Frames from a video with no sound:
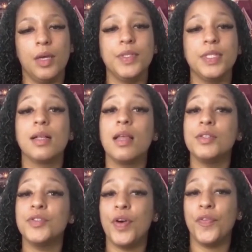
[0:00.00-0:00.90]
It was a
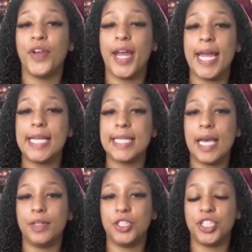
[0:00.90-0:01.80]
close vote for Hays
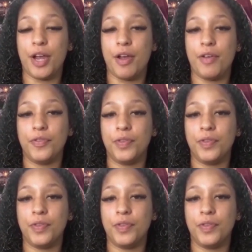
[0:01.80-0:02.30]
County Sheriff.